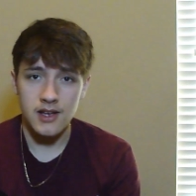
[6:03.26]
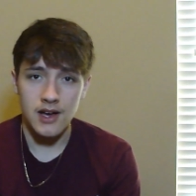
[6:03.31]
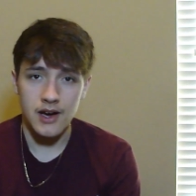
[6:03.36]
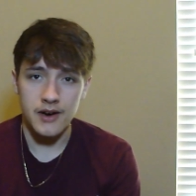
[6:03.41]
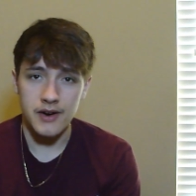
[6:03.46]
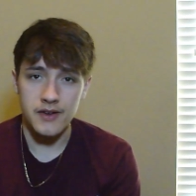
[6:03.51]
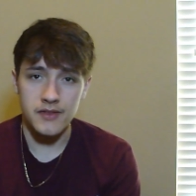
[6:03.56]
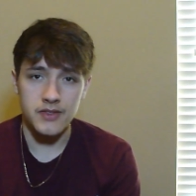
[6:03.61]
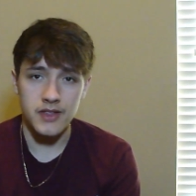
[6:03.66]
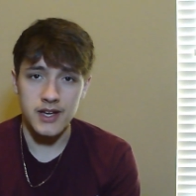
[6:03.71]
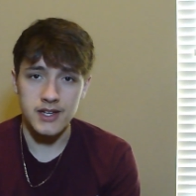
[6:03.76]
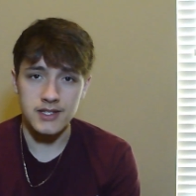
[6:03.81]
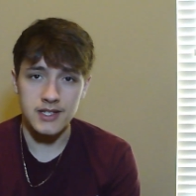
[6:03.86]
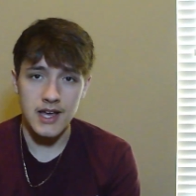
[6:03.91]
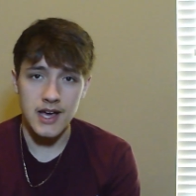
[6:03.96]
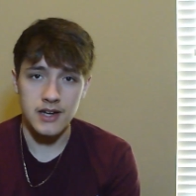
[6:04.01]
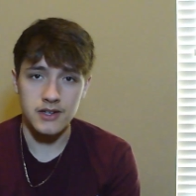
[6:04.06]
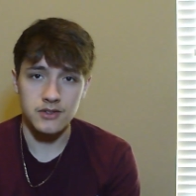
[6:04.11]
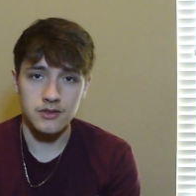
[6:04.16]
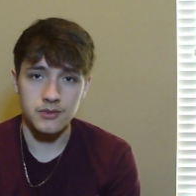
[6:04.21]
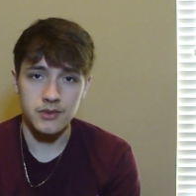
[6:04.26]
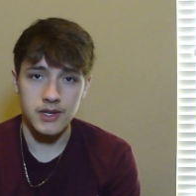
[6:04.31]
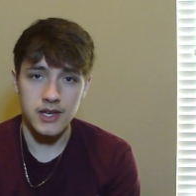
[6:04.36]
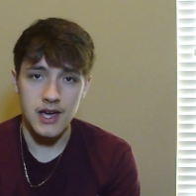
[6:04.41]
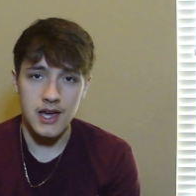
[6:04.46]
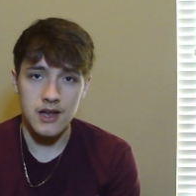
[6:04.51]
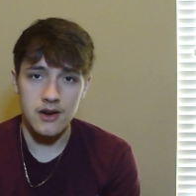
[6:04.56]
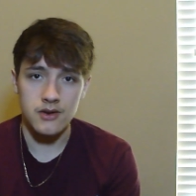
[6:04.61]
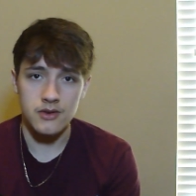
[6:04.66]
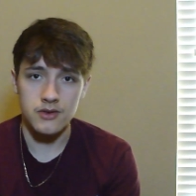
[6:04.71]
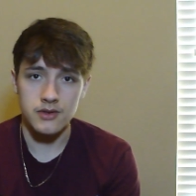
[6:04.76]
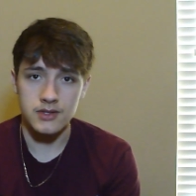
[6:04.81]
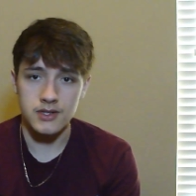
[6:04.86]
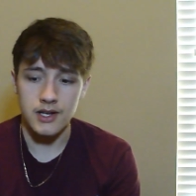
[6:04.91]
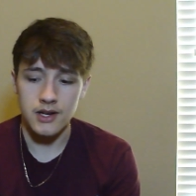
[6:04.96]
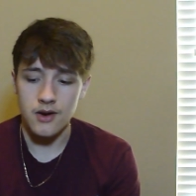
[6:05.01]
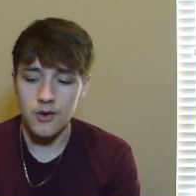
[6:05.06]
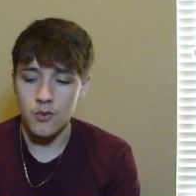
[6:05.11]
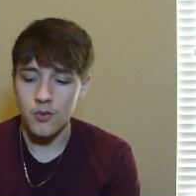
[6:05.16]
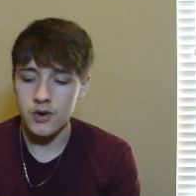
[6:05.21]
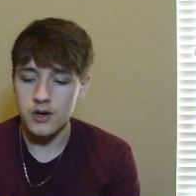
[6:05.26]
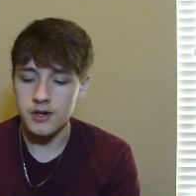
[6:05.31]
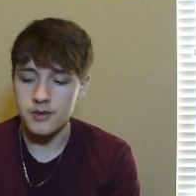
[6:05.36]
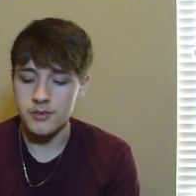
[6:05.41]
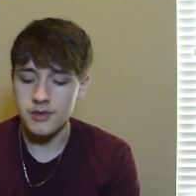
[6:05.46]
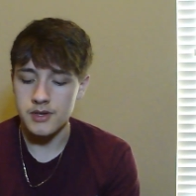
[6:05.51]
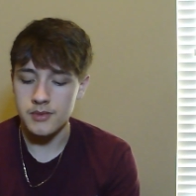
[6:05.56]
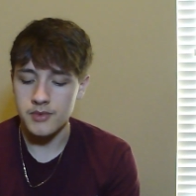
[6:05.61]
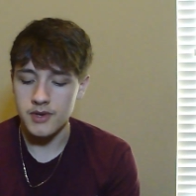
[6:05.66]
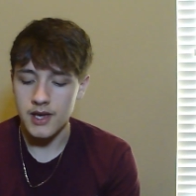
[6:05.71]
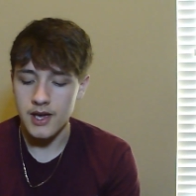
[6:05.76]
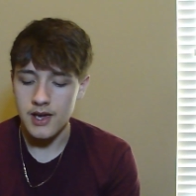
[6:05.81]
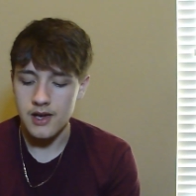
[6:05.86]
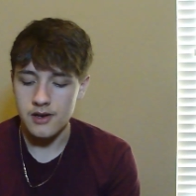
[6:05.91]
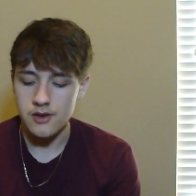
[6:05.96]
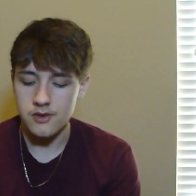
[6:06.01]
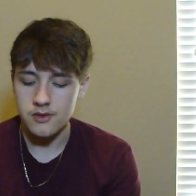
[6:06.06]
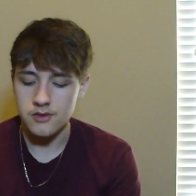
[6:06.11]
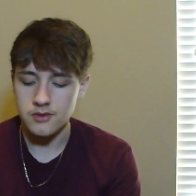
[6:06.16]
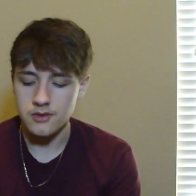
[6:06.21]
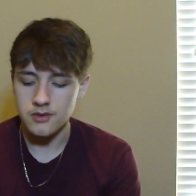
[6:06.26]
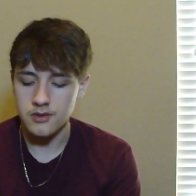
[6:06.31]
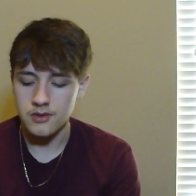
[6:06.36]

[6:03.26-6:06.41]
I don't even think it's actual mechanical, it's like a wannabe mechanical.